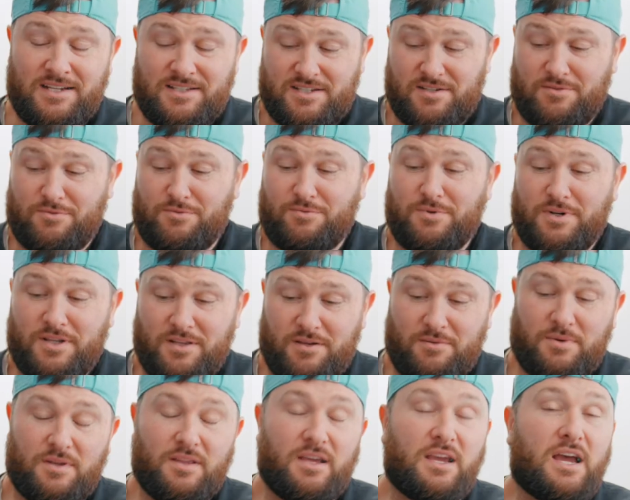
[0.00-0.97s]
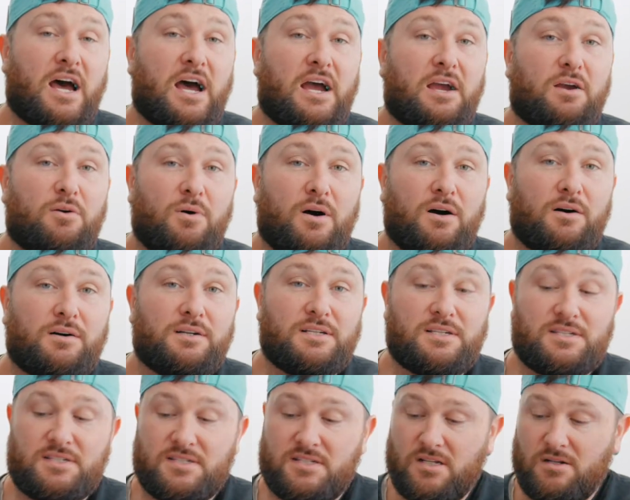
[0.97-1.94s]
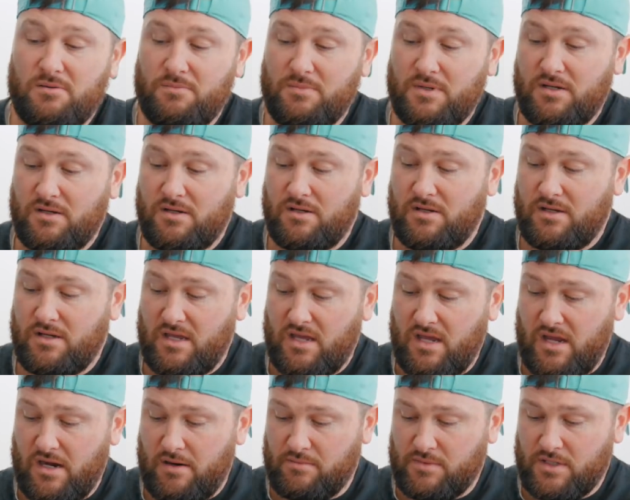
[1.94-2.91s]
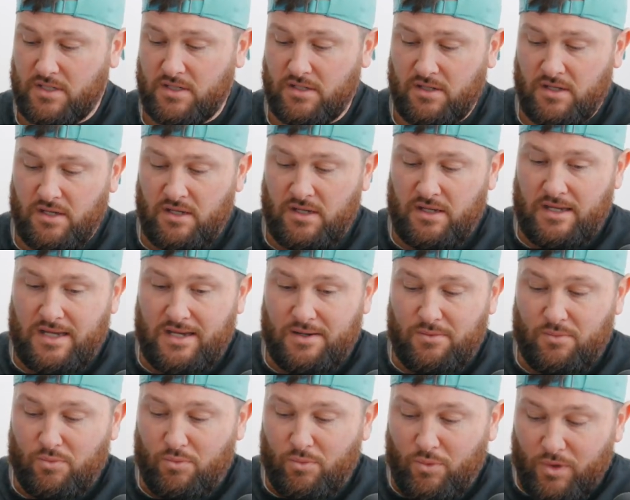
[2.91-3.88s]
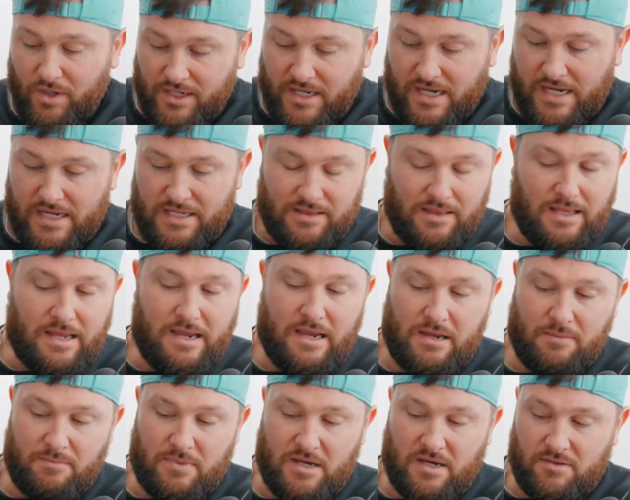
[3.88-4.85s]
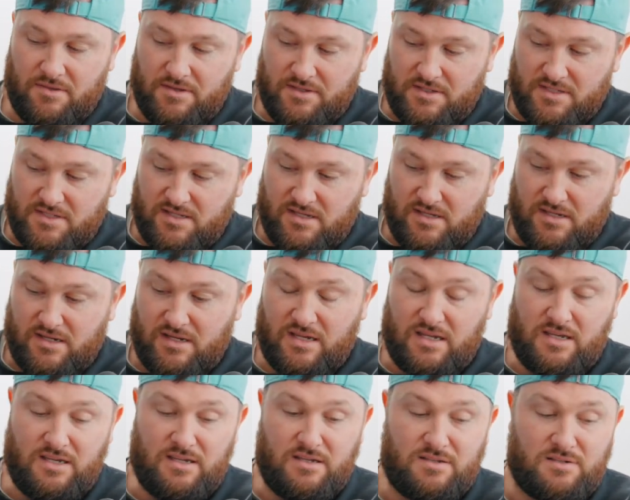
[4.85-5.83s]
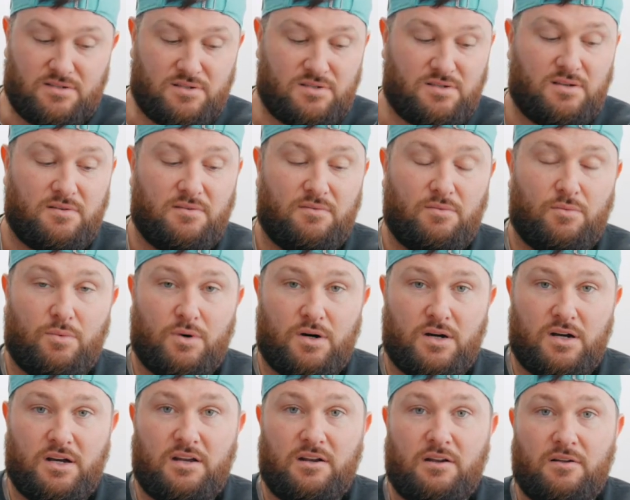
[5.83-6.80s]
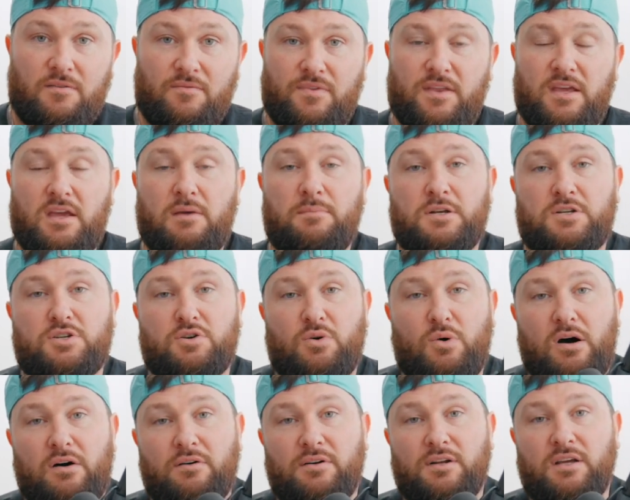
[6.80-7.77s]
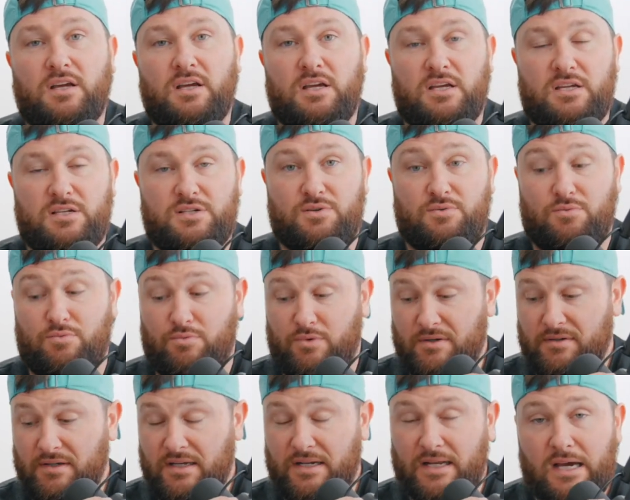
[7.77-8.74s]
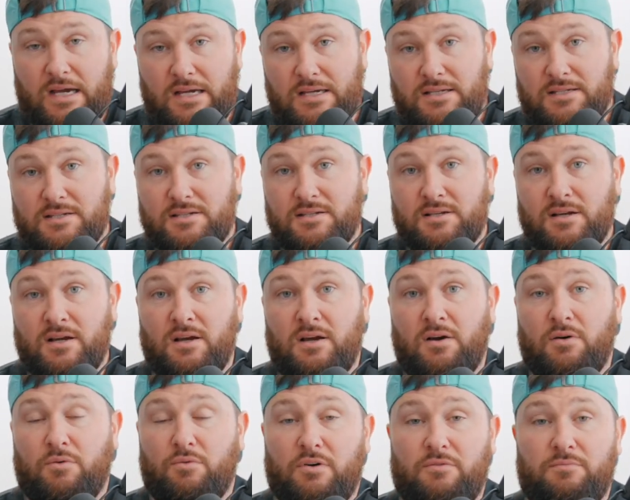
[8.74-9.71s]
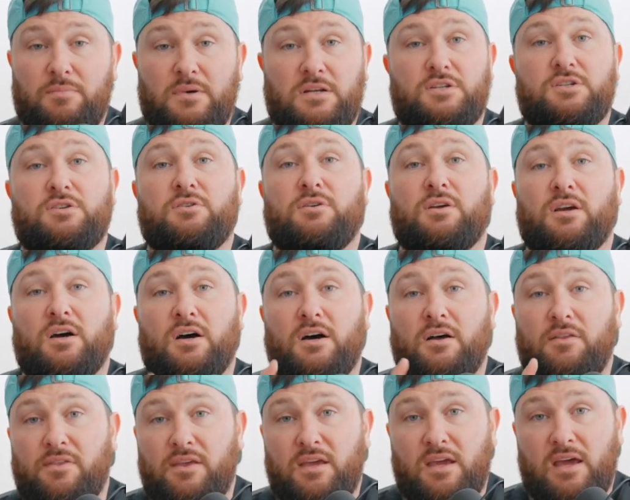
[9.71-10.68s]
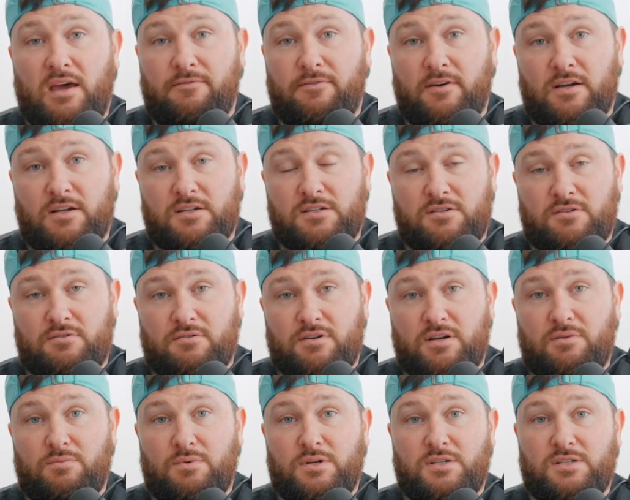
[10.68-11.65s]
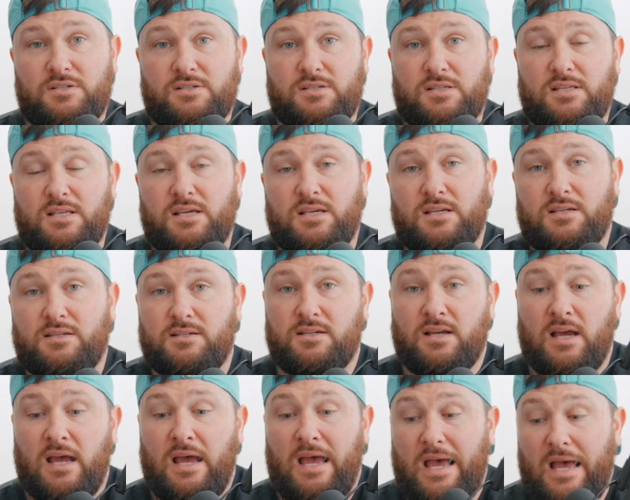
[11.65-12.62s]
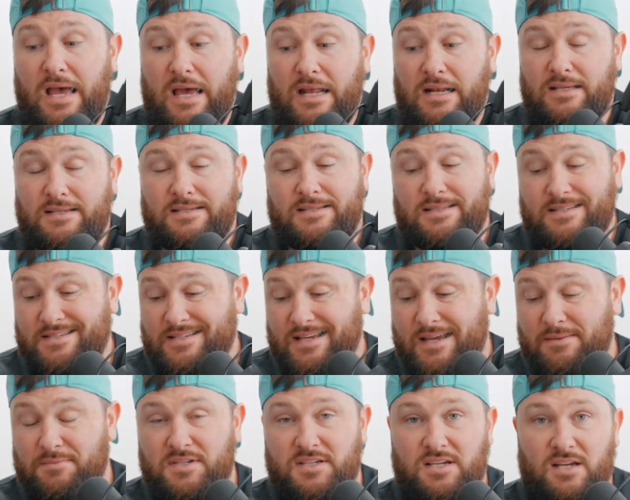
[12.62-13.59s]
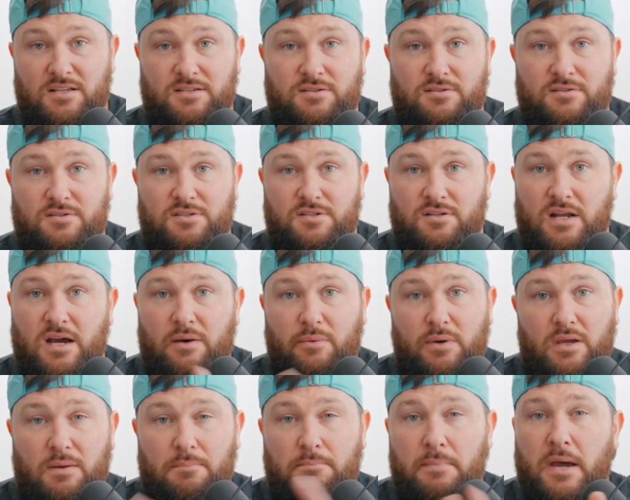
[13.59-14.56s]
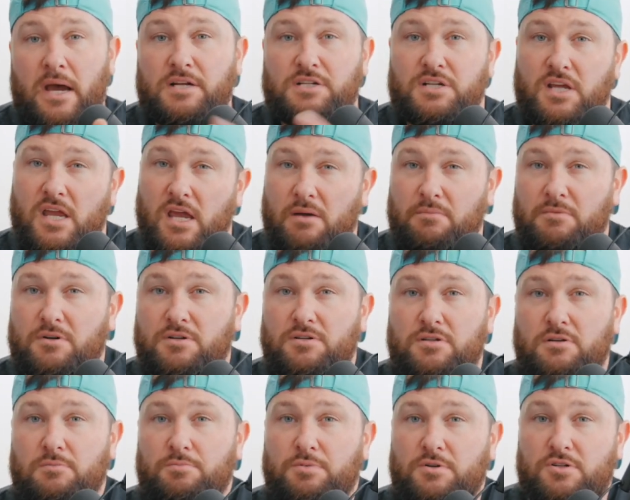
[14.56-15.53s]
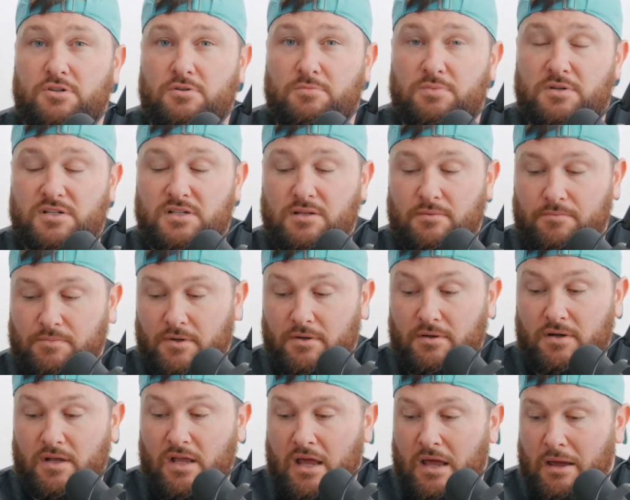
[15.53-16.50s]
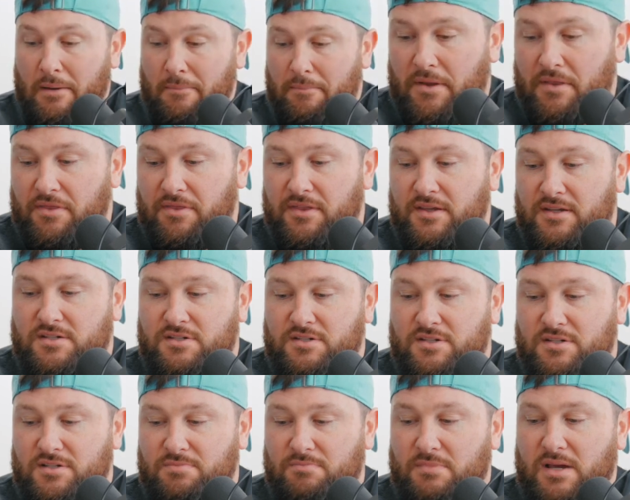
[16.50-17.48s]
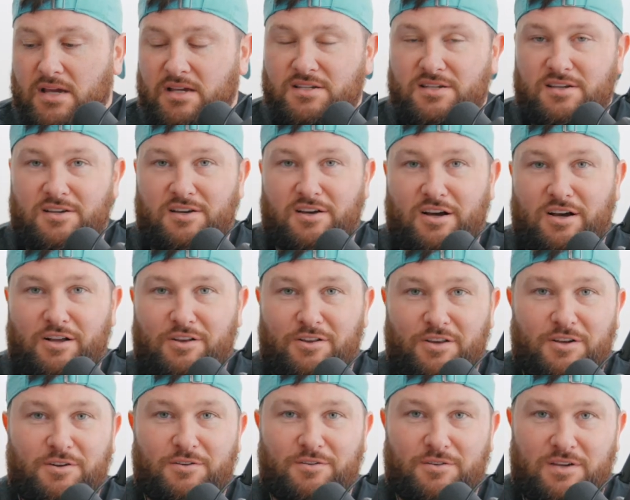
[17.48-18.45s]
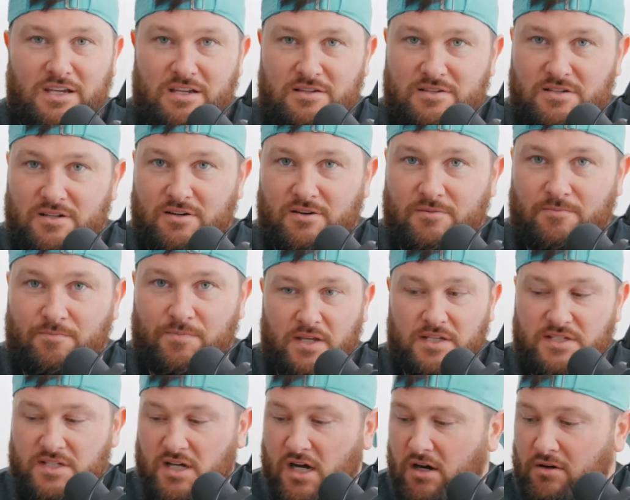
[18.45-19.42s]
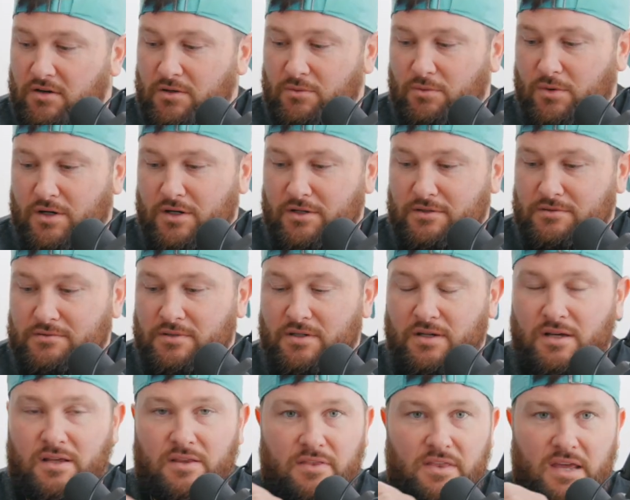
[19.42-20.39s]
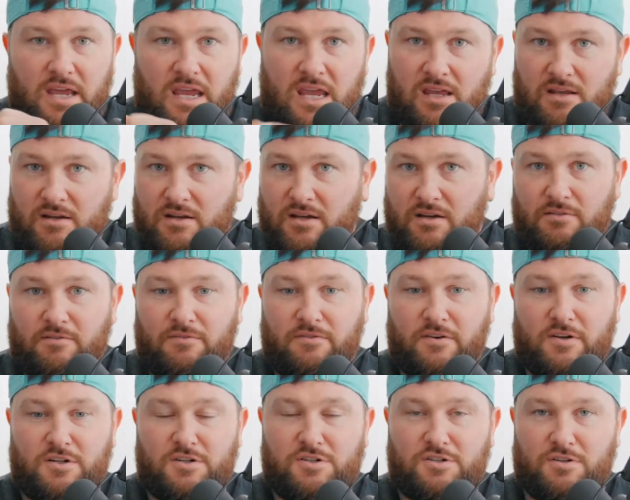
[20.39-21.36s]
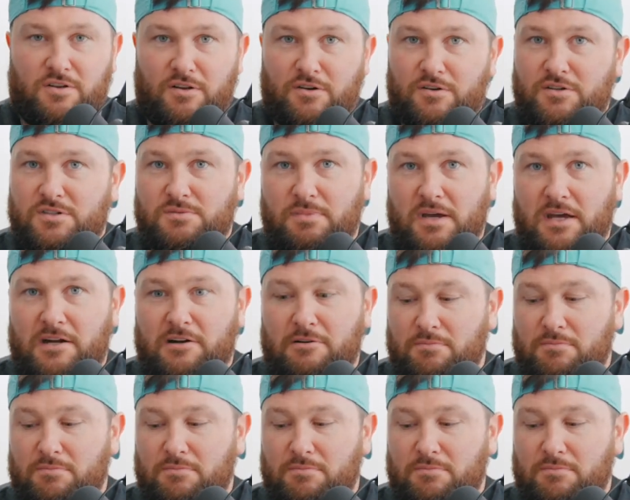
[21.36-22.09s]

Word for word: It's a really, really high quality cinema camera. What I like about this thing is one, the image quality is really nice. We've been shooting on the FX3, which is this, and it's the same sensor, so now we can match cameras, super, super simple, but this just makes it a little easier. It's all in one. The handheld footage looks better